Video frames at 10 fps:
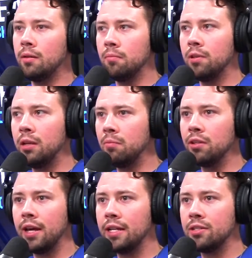keep the
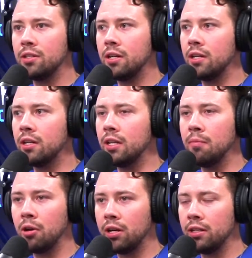lights on and keep
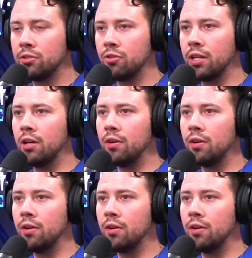our industry going,